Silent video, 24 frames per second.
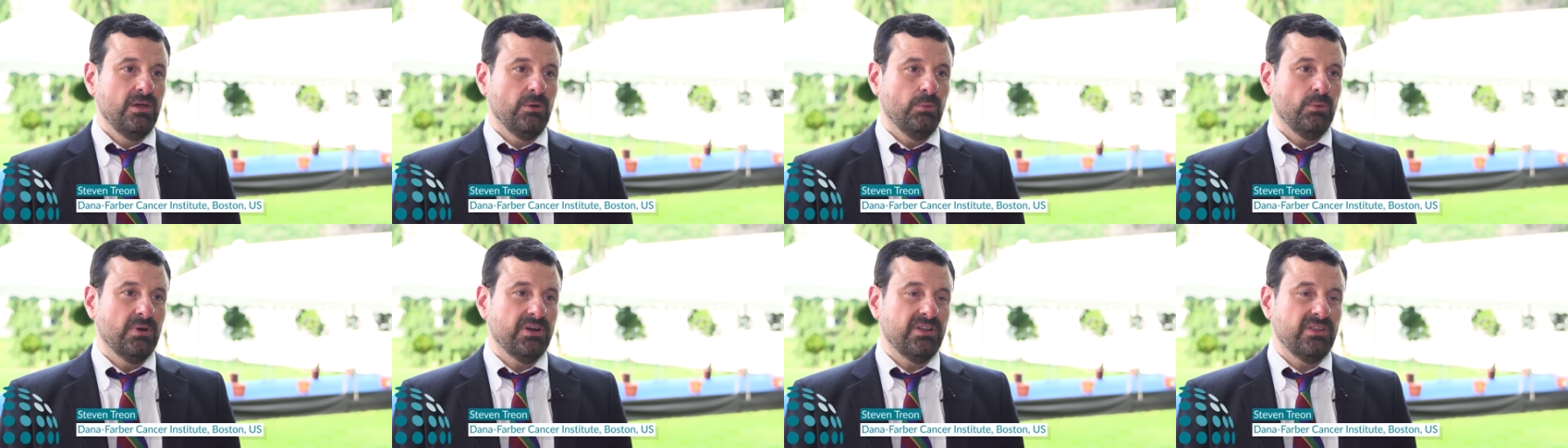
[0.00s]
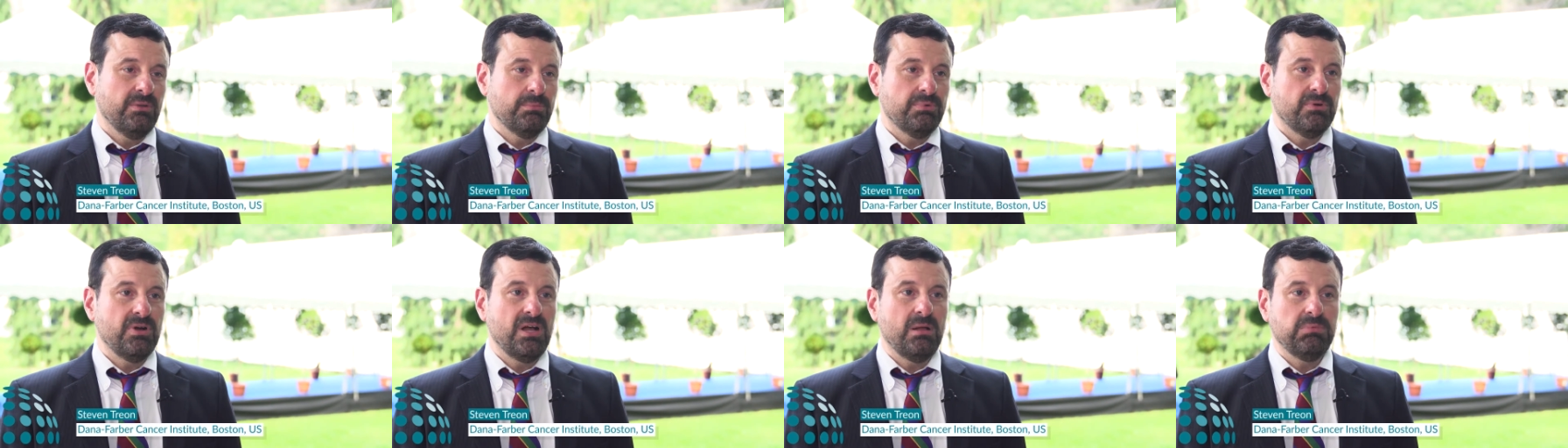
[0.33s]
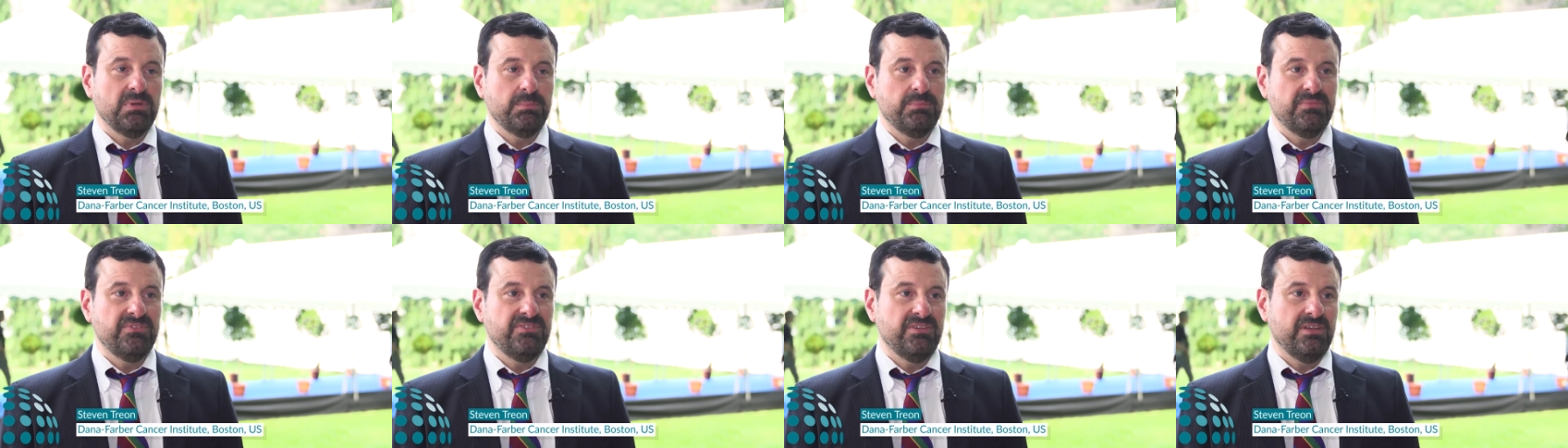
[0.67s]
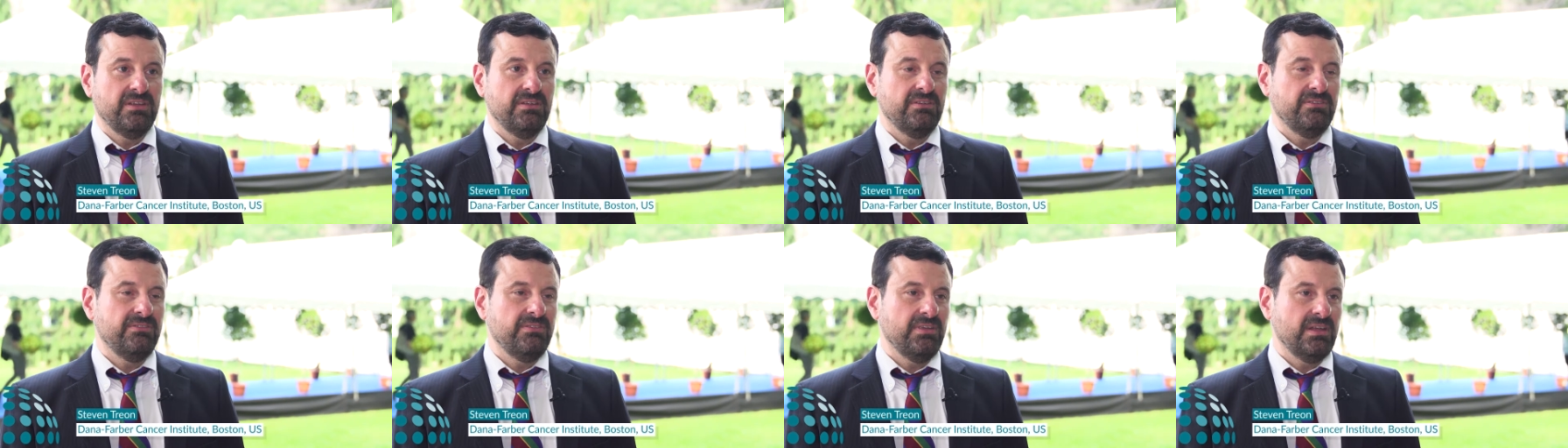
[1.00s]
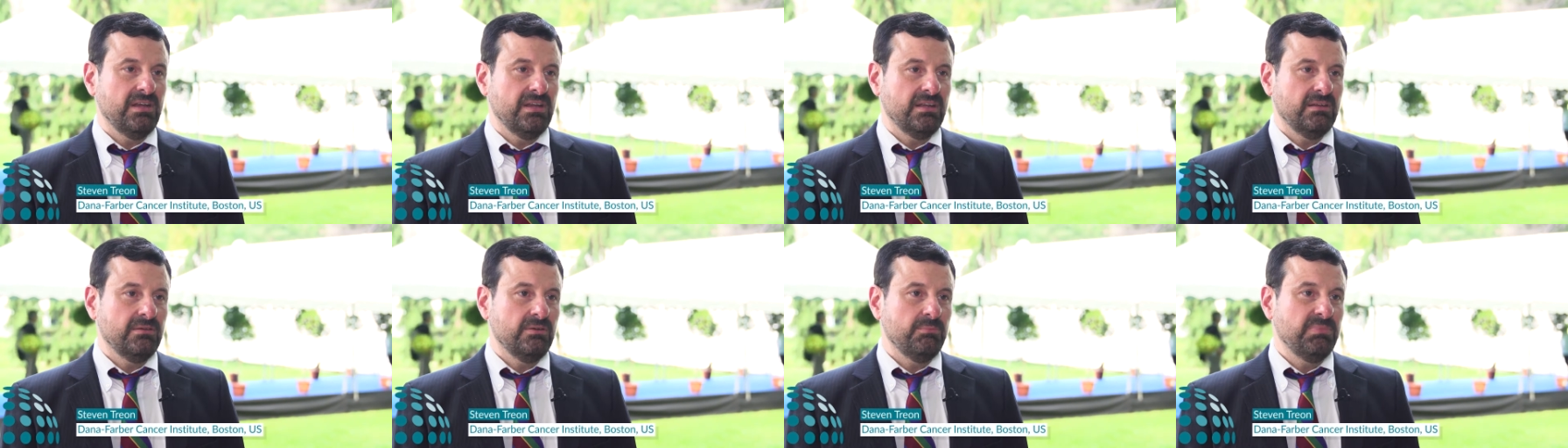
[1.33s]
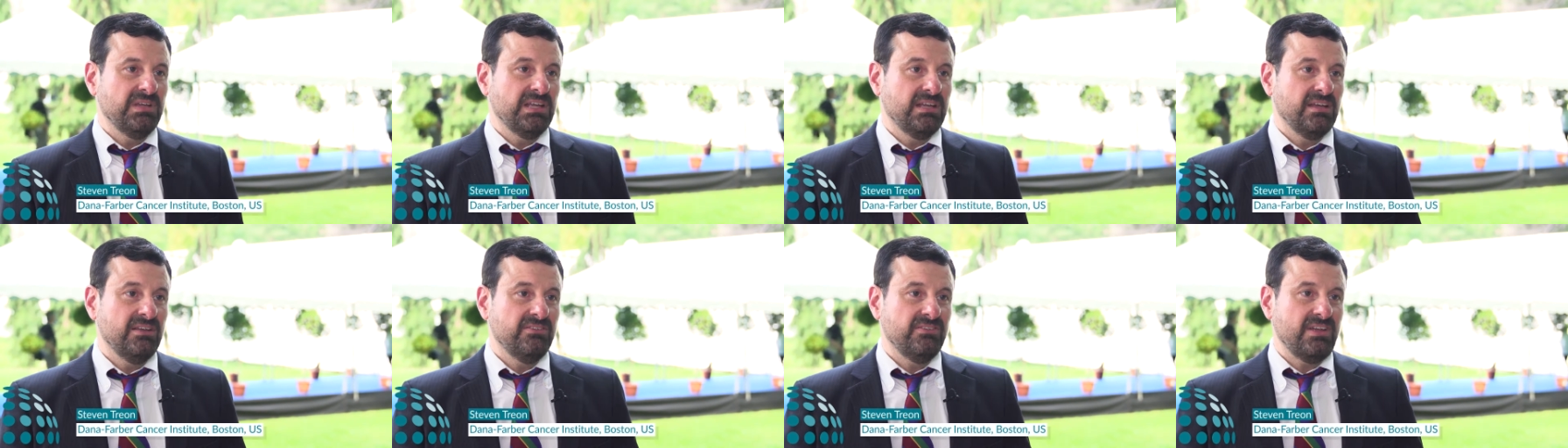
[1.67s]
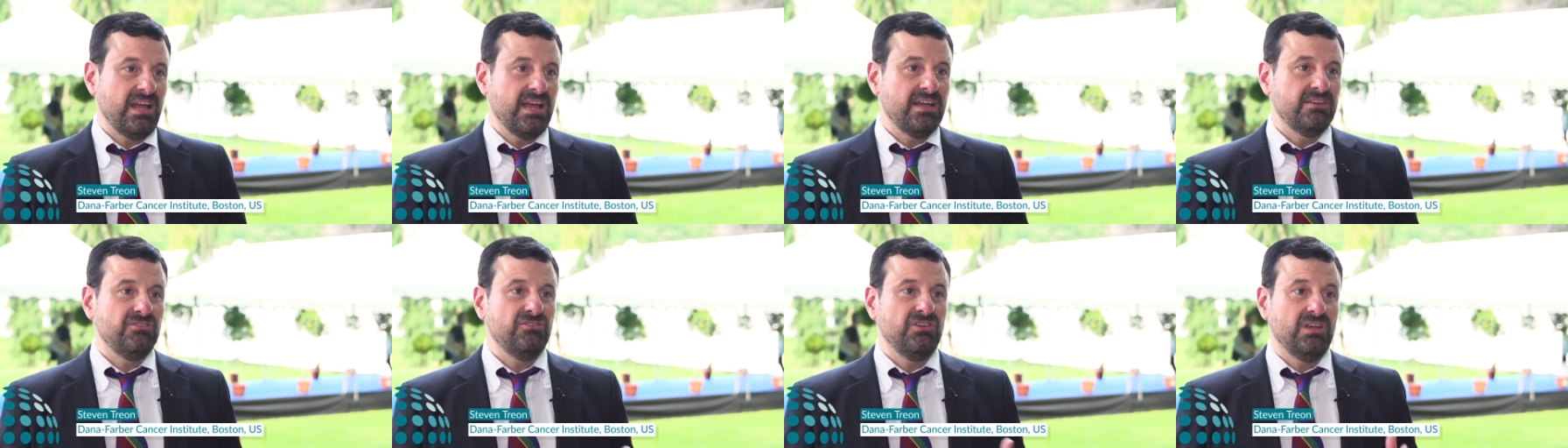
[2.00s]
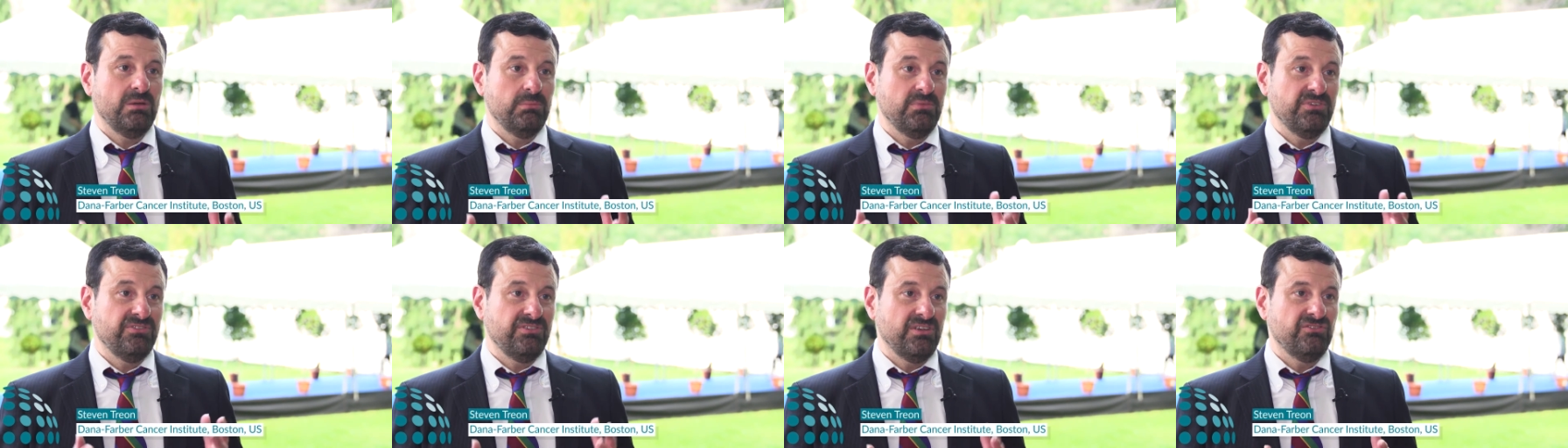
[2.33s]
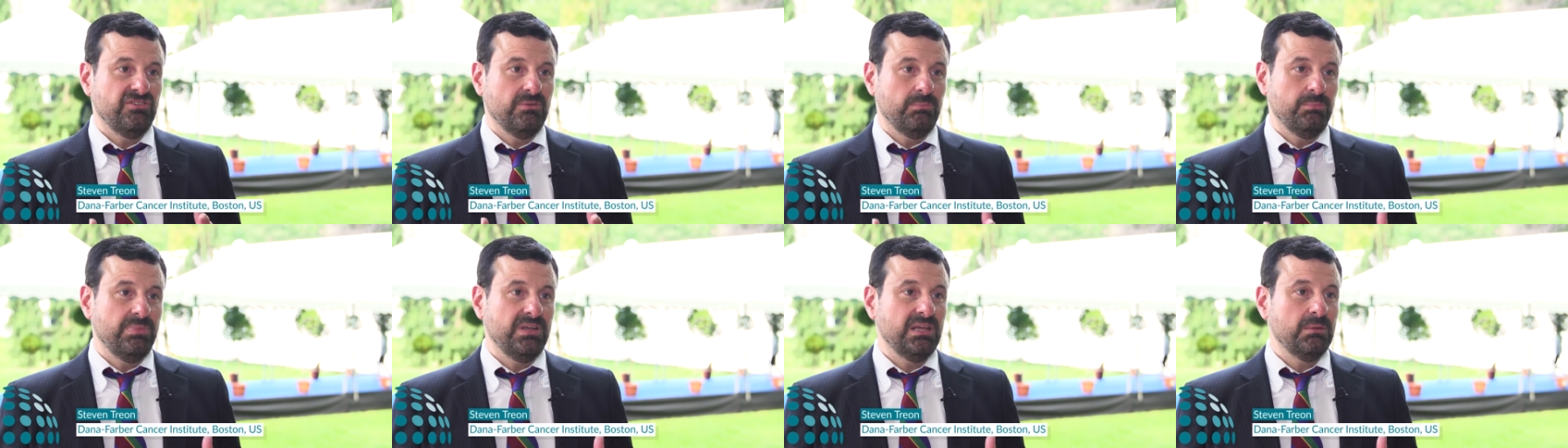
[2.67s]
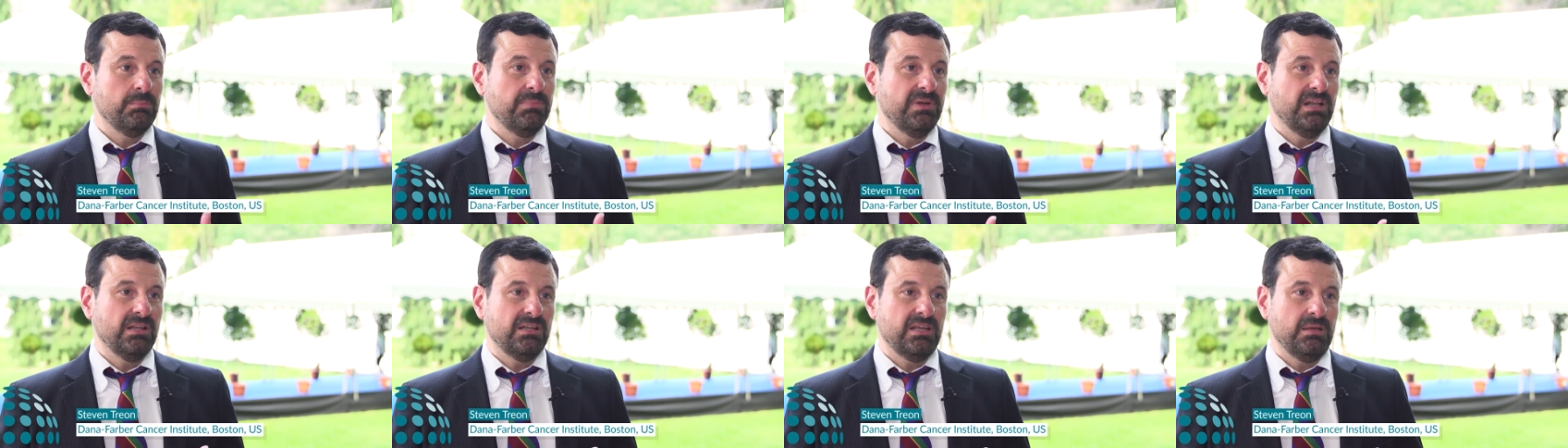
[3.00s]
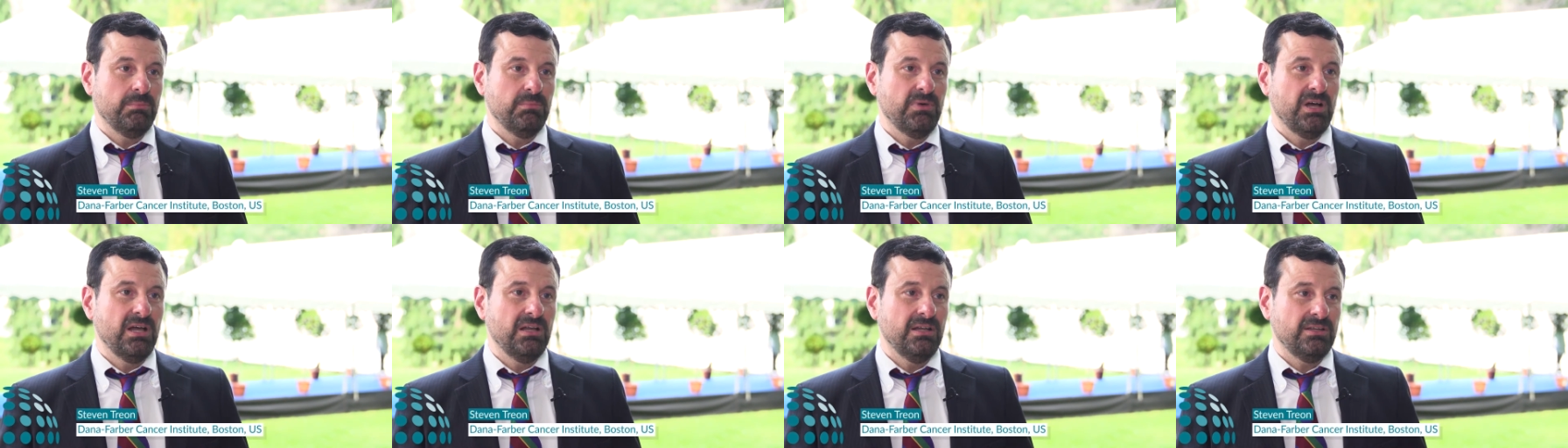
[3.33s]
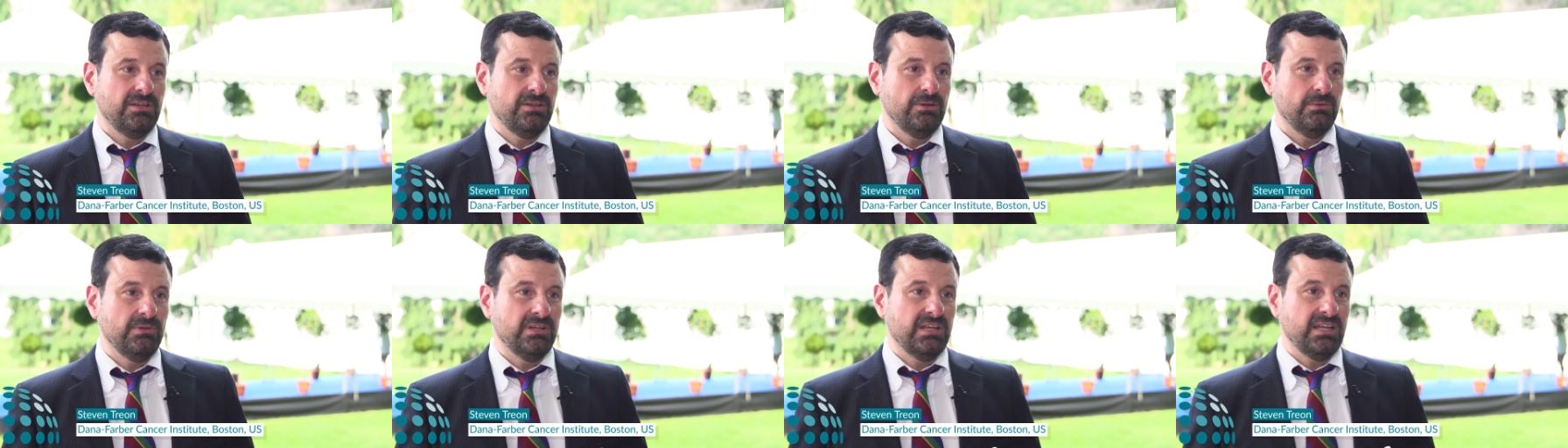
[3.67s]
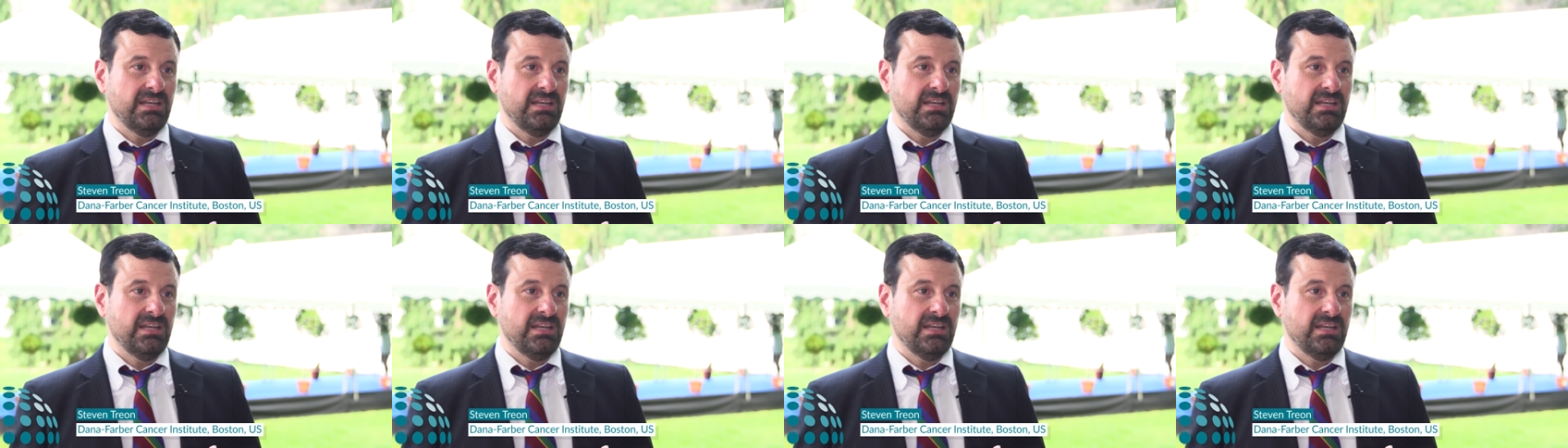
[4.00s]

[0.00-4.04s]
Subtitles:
One of the problems is that because IgM is such a big bulky molecule,